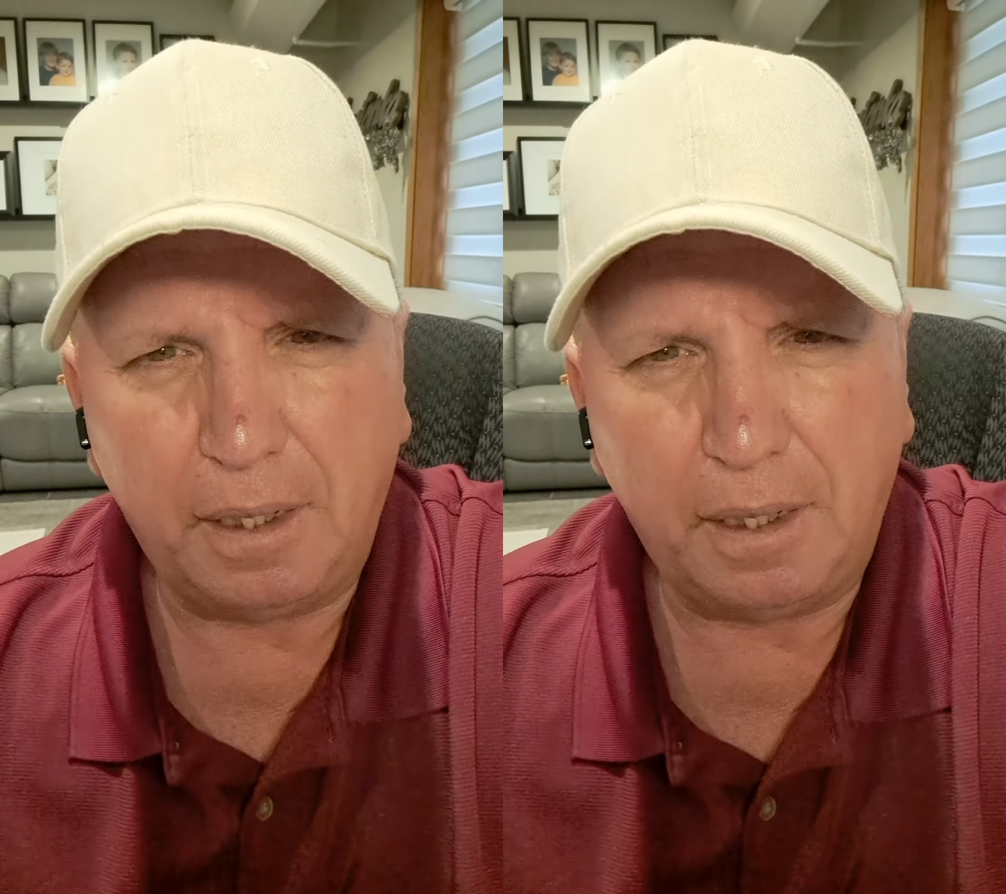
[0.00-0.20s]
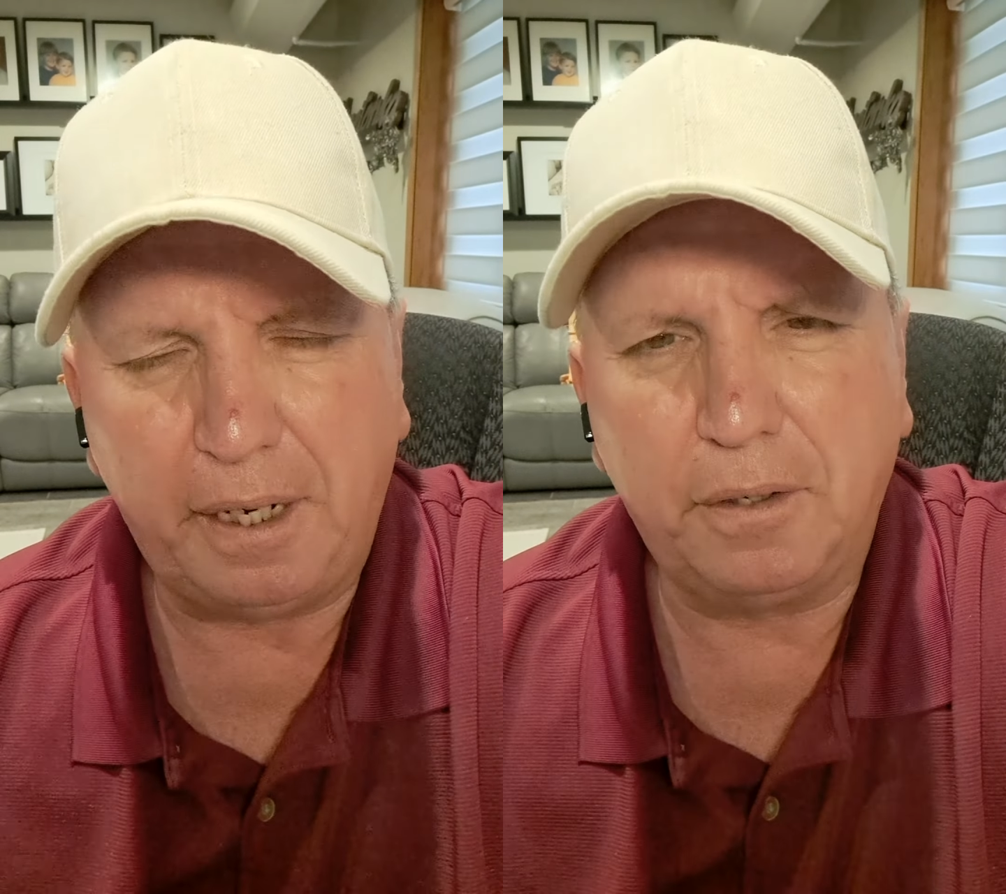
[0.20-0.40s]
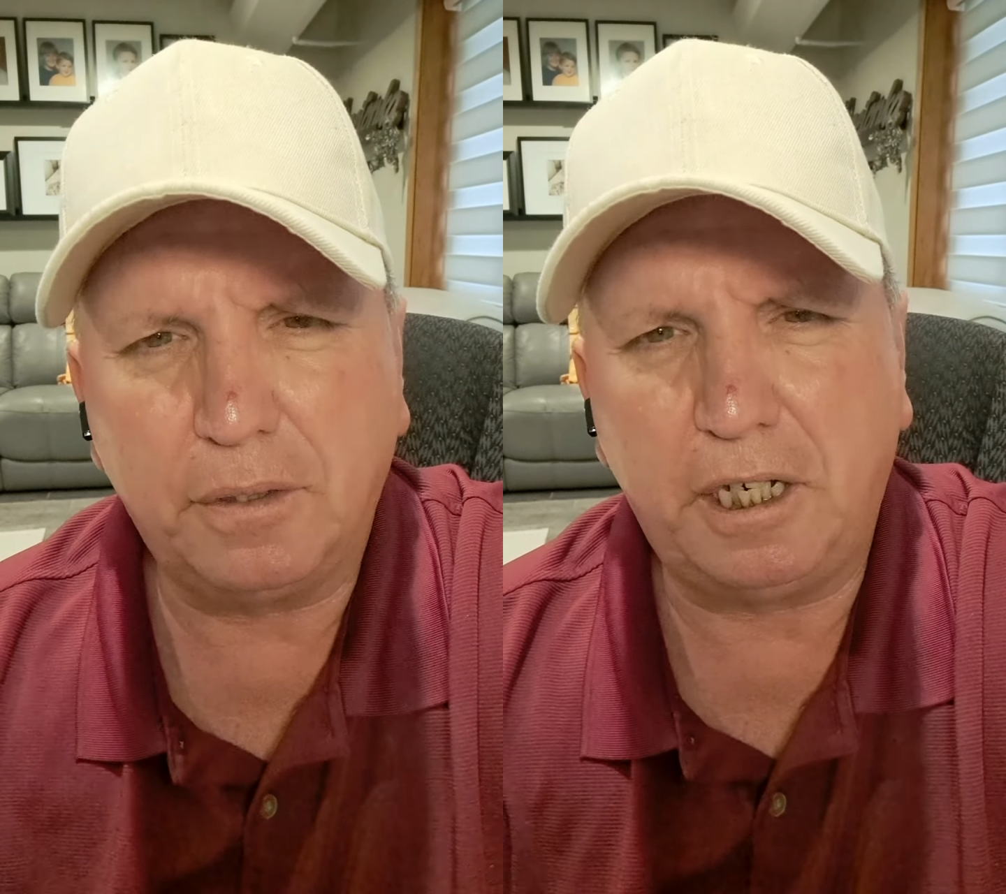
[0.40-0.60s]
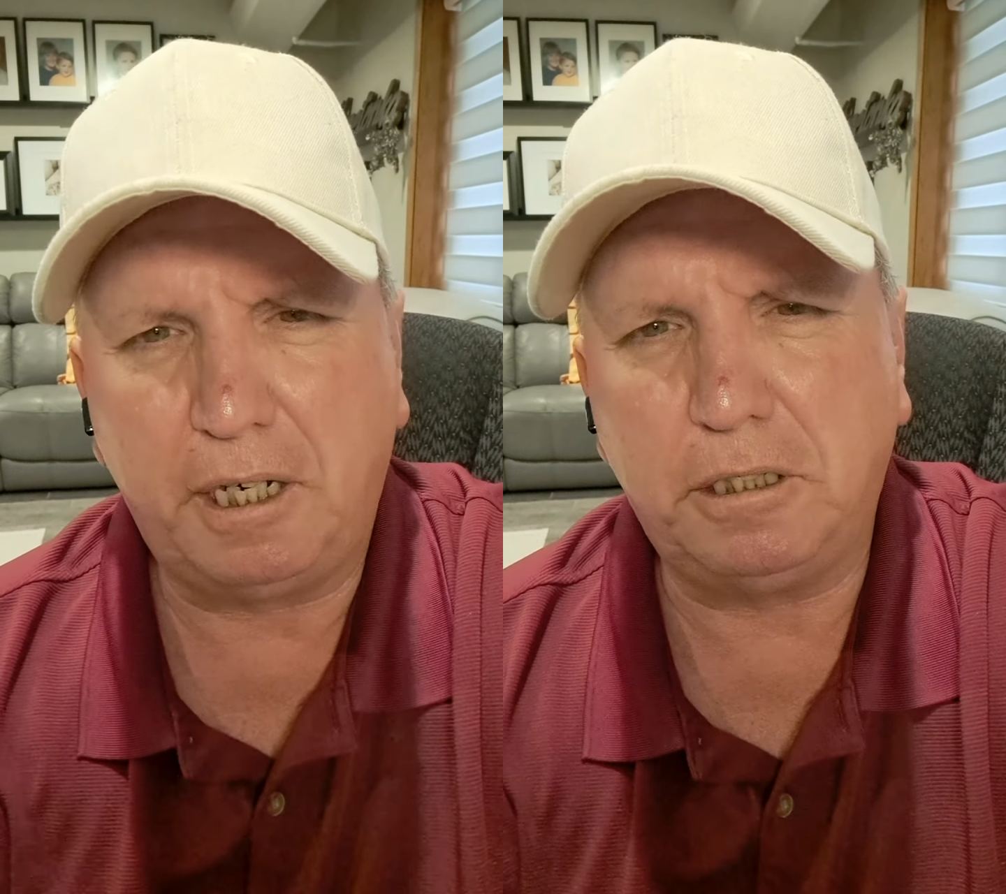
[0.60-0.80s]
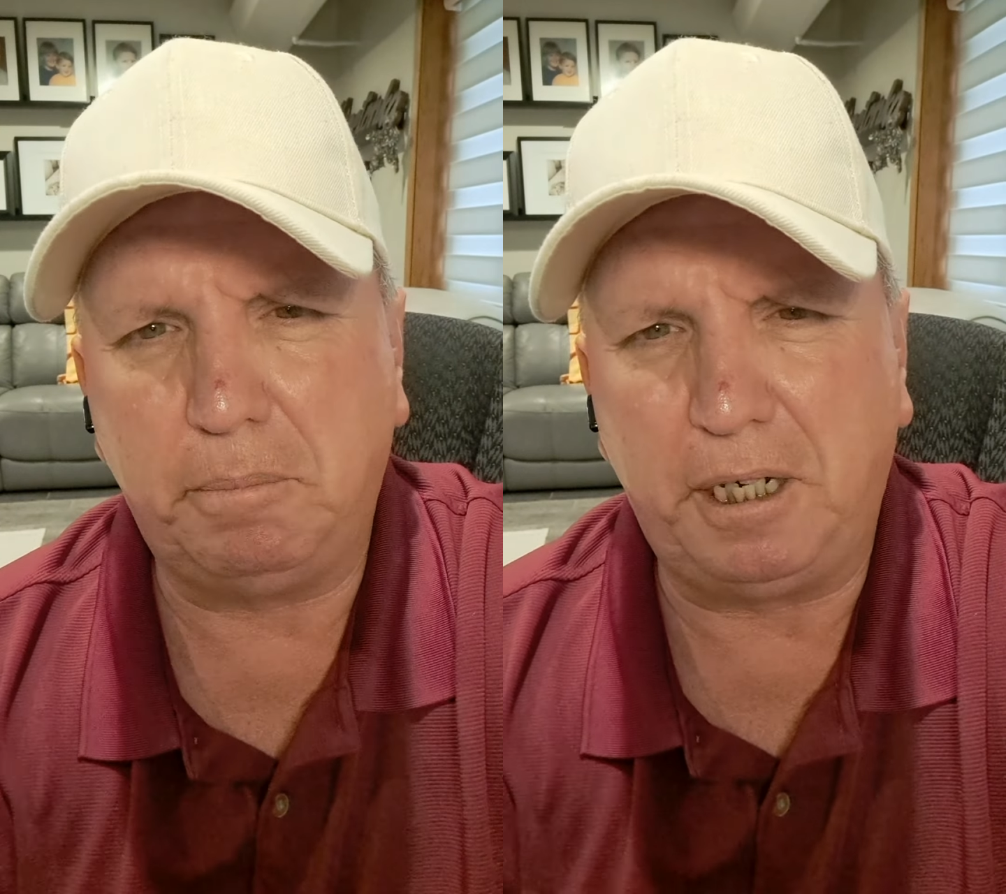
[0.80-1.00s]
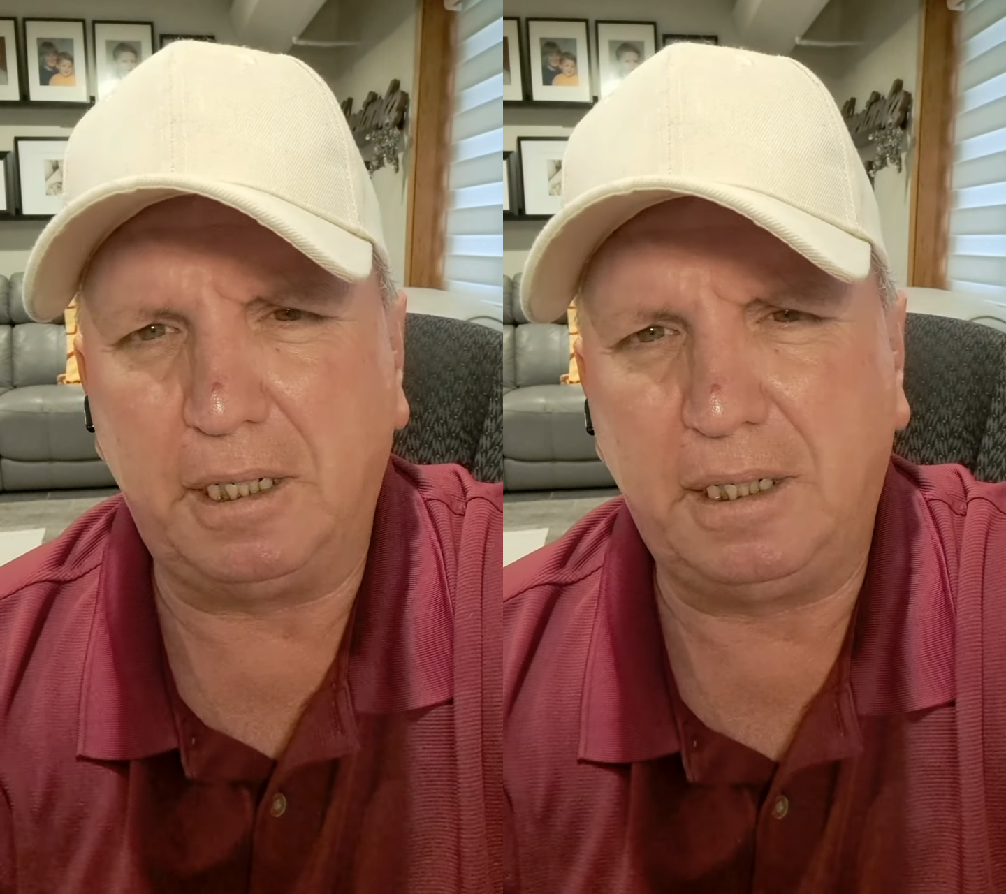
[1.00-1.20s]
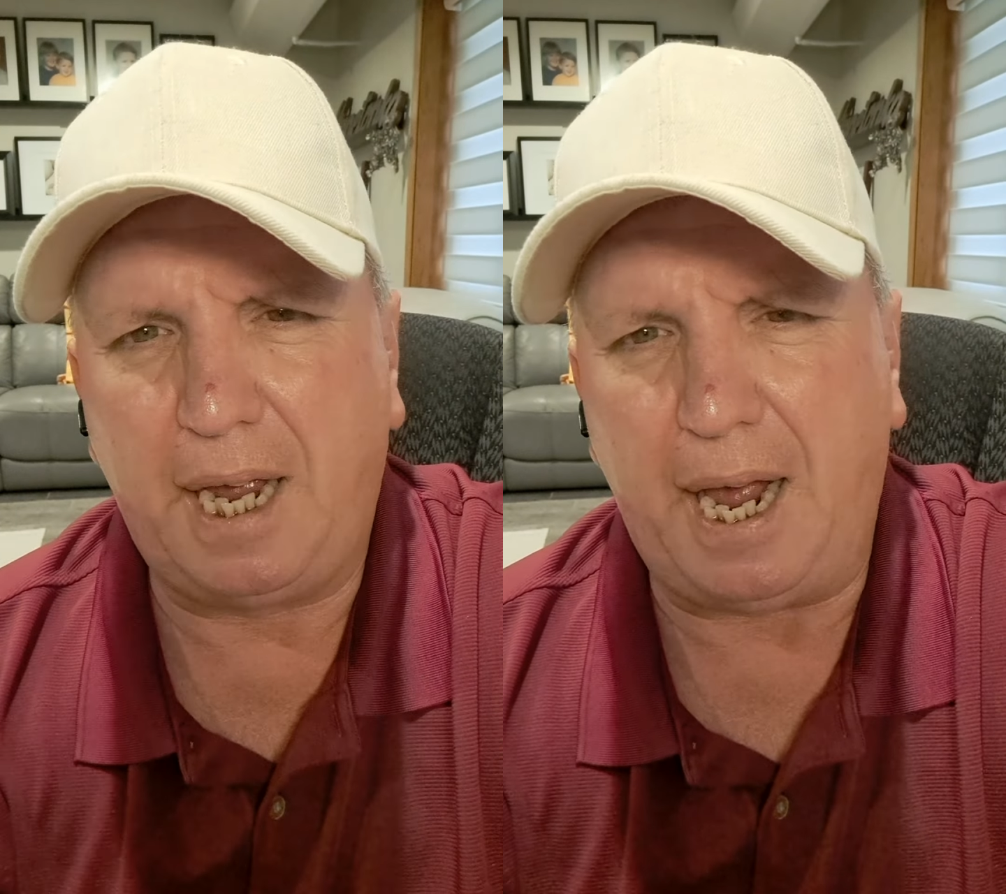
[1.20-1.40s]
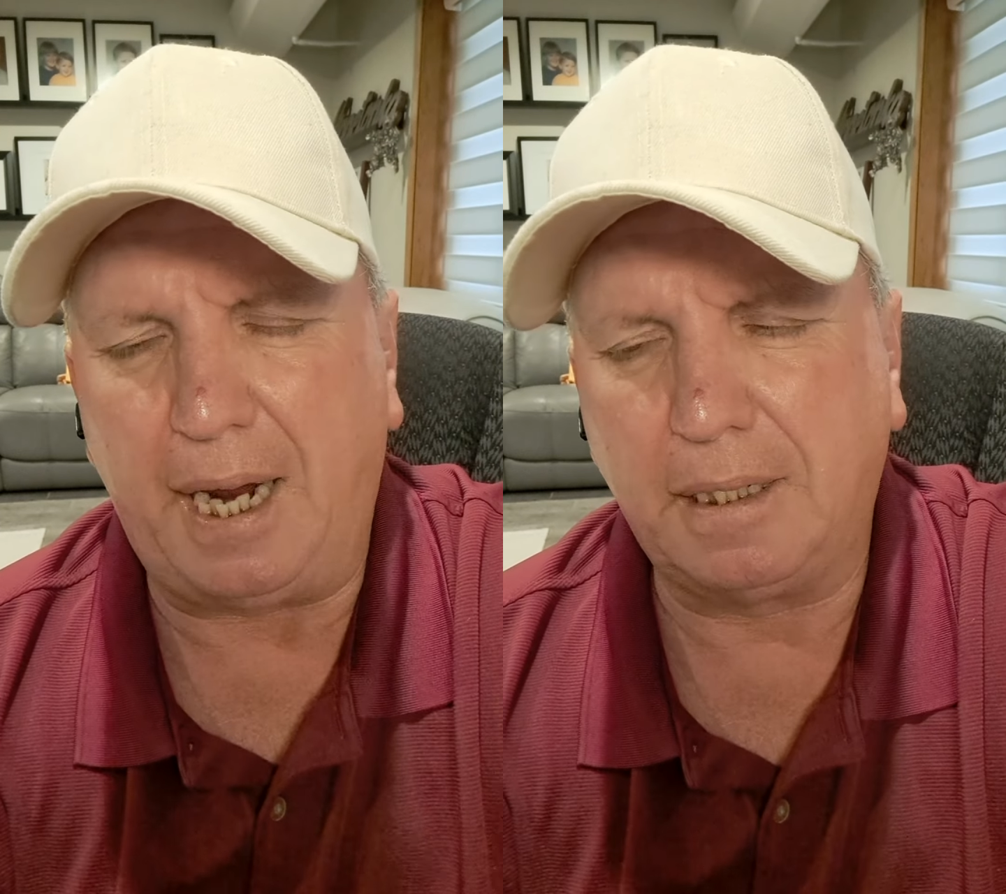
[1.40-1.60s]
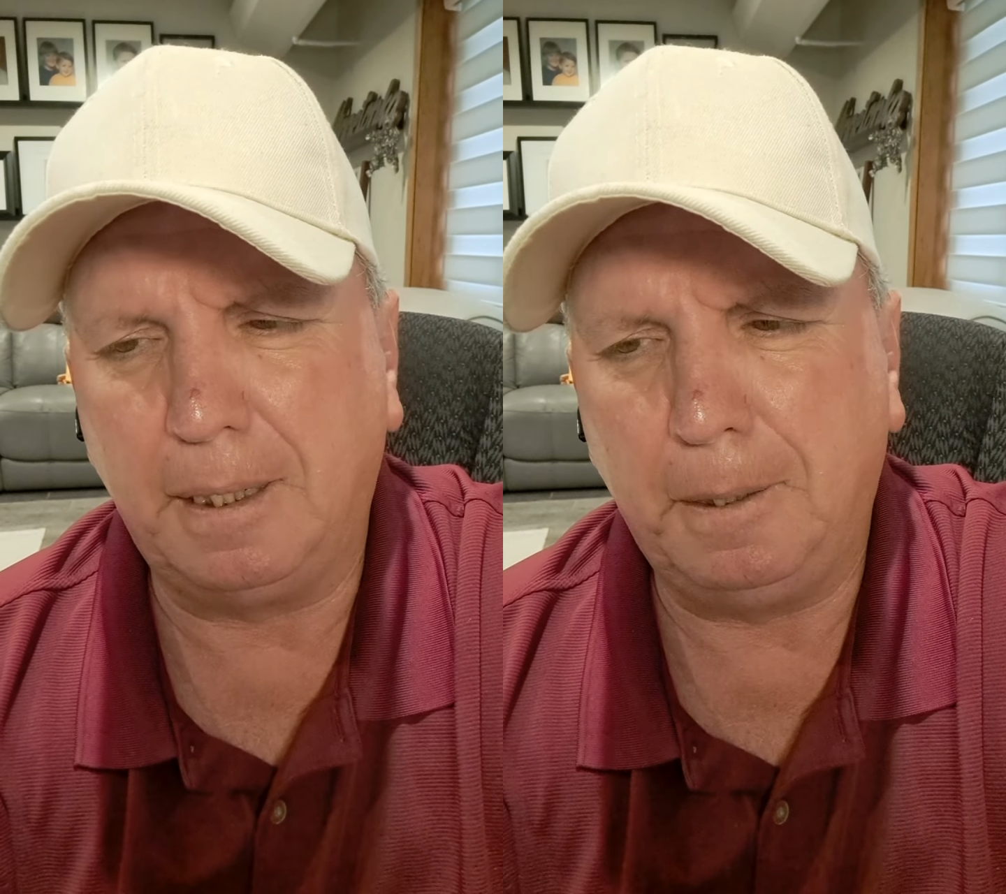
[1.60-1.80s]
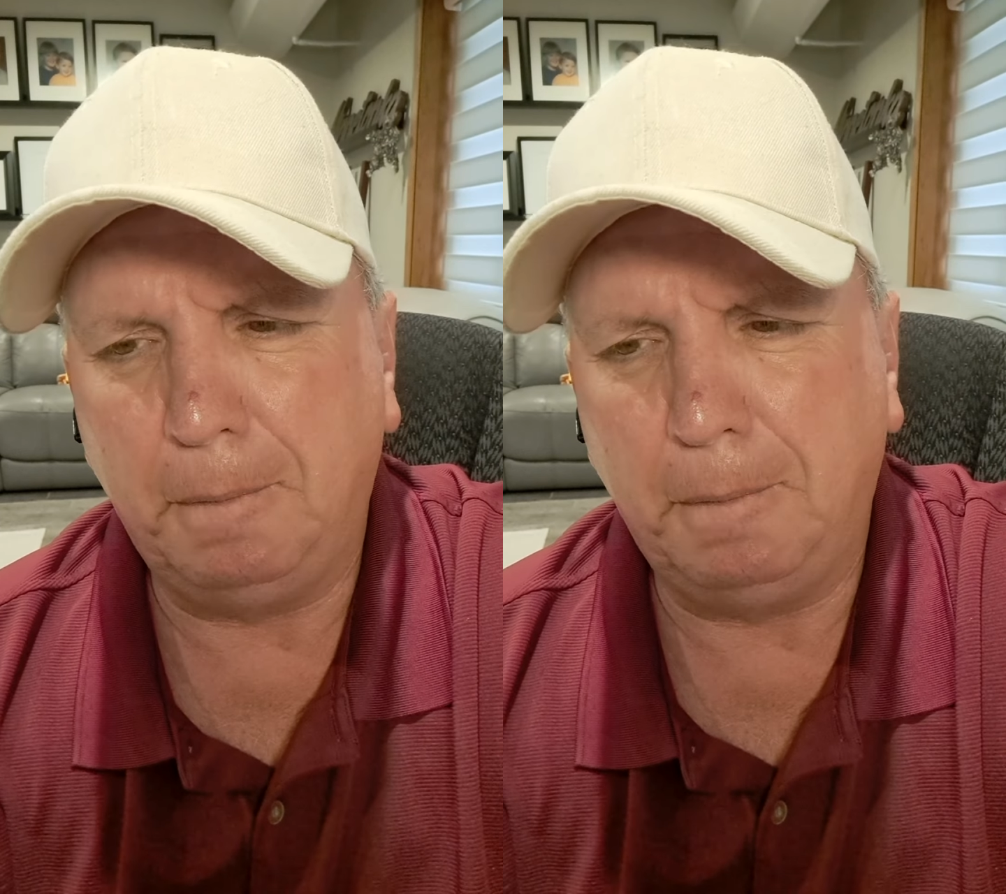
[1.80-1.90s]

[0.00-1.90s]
the ear seems to be intact,